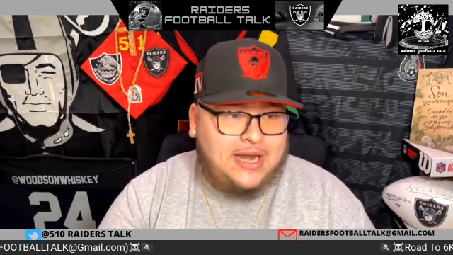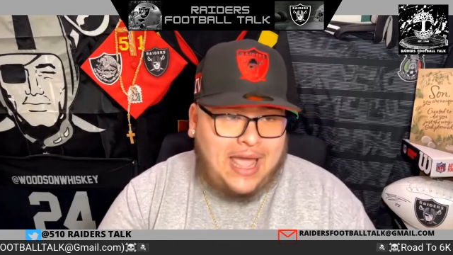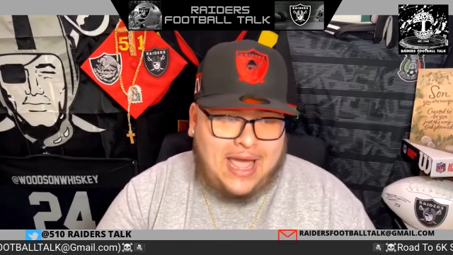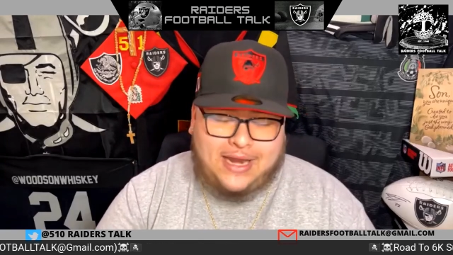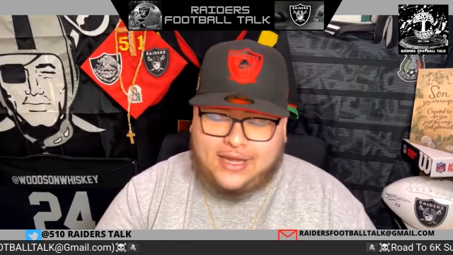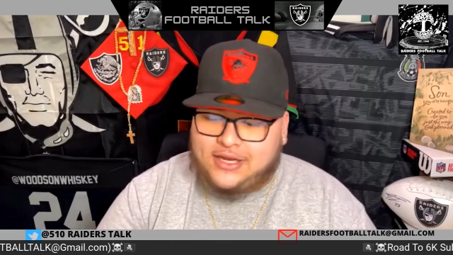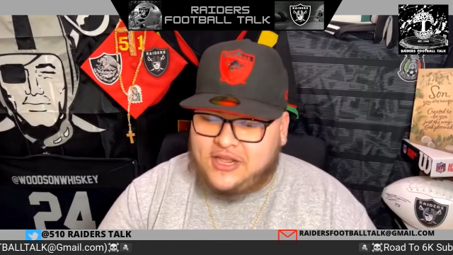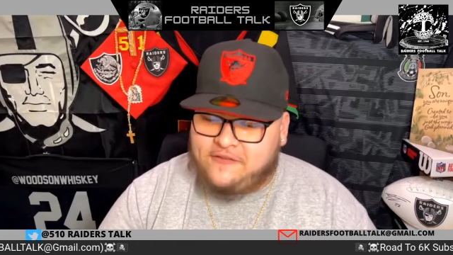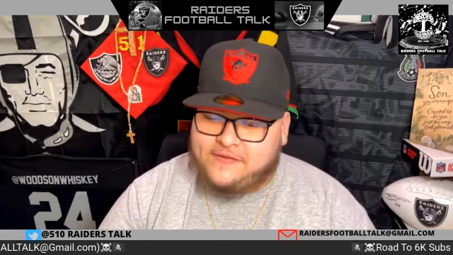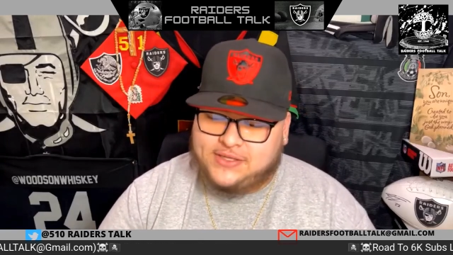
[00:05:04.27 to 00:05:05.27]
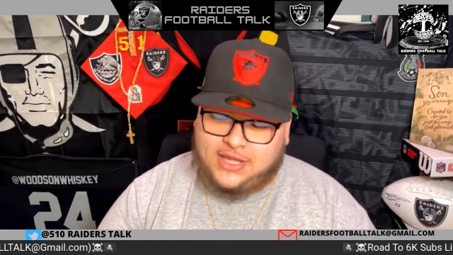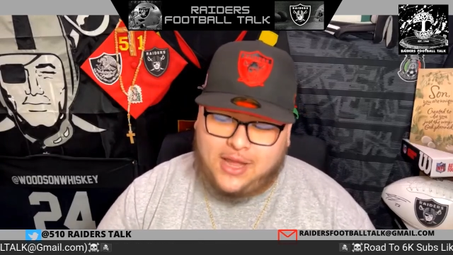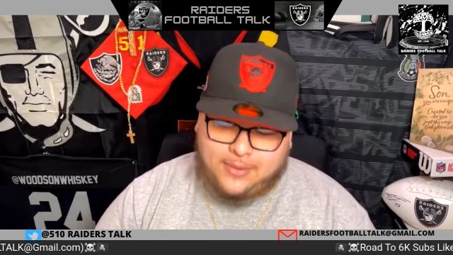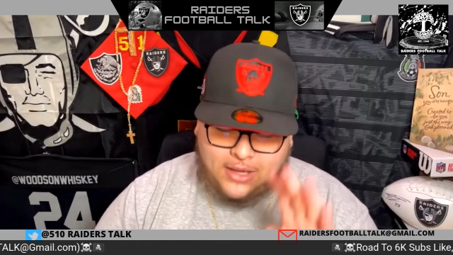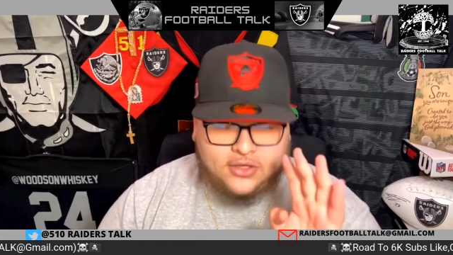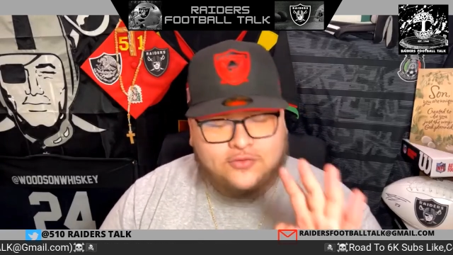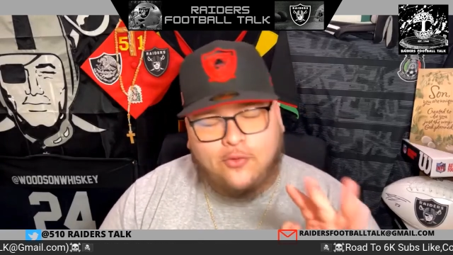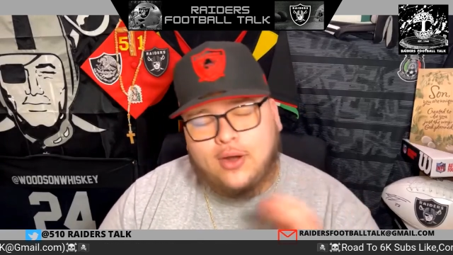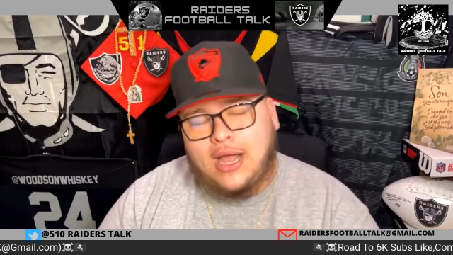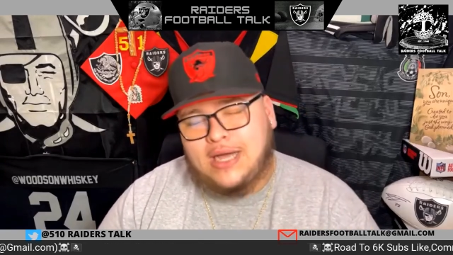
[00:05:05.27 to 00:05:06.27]
in adding a defense lineman. Now, there's
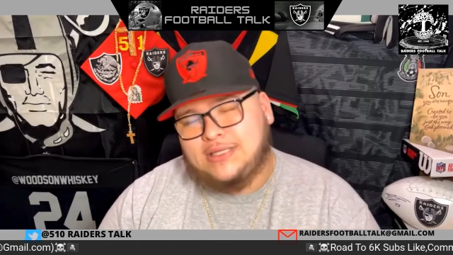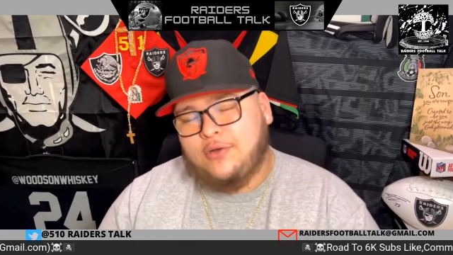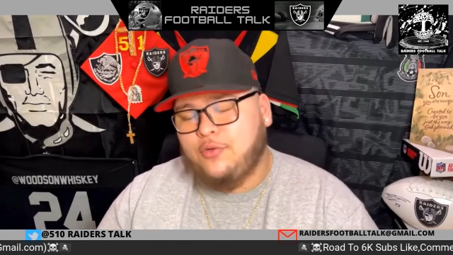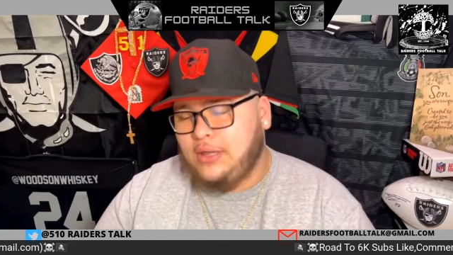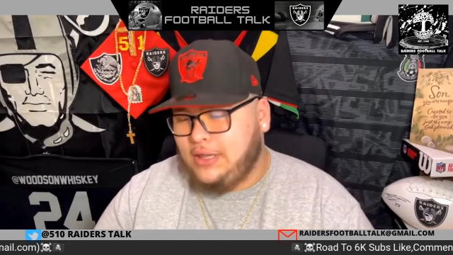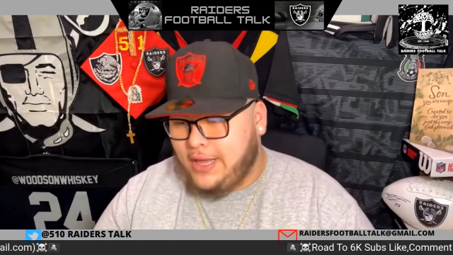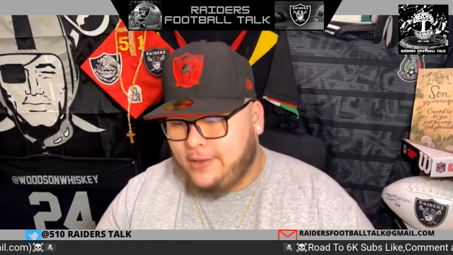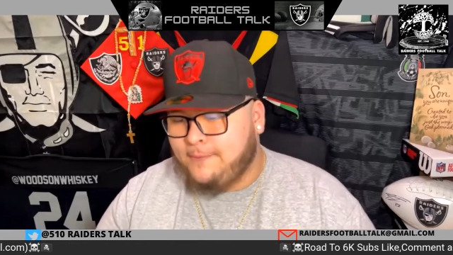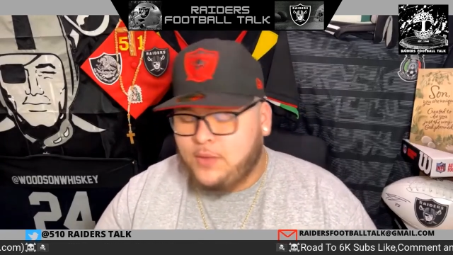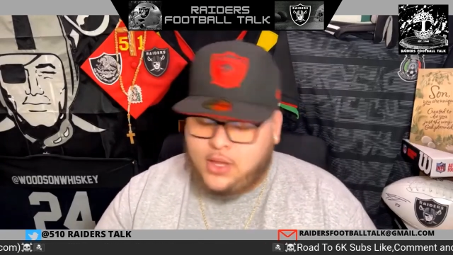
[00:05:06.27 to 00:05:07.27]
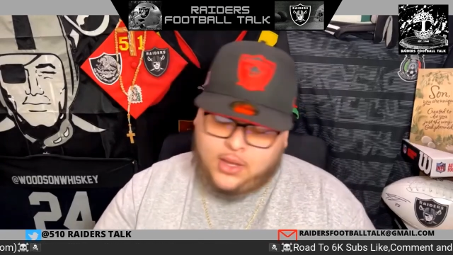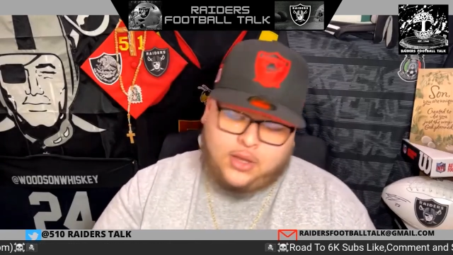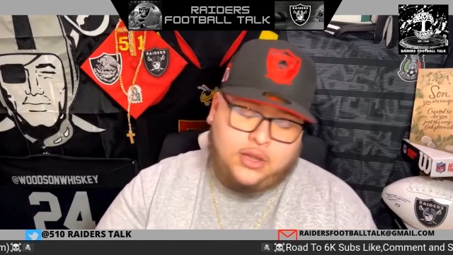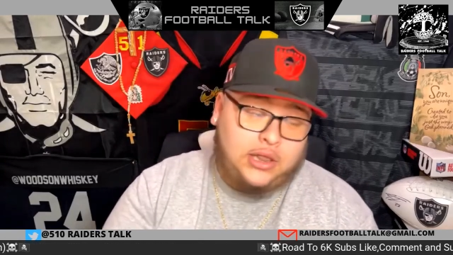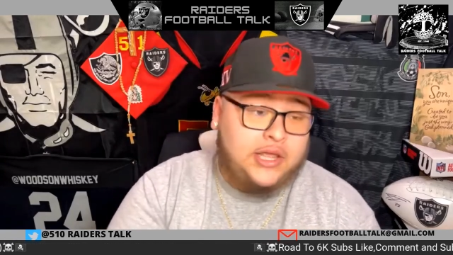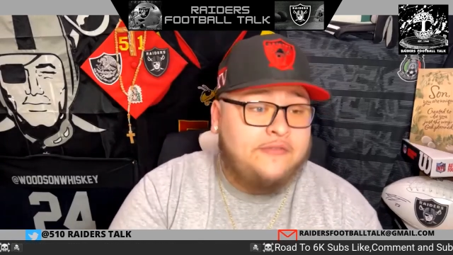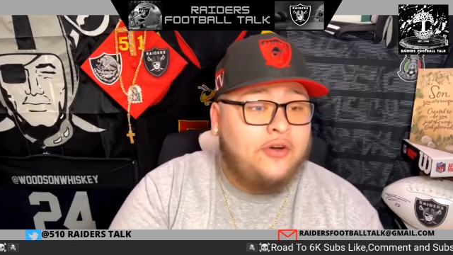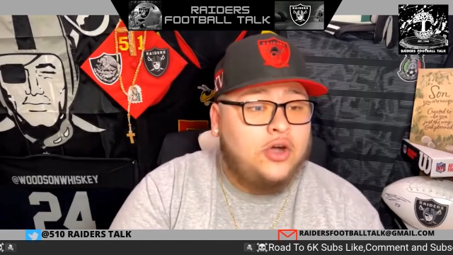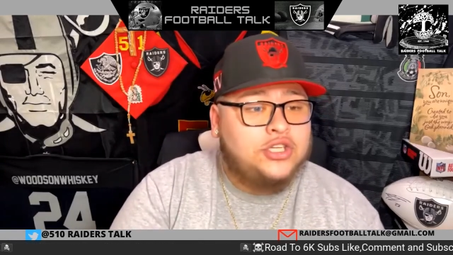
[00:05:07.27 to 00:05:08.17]
4 guys I would really like. Linval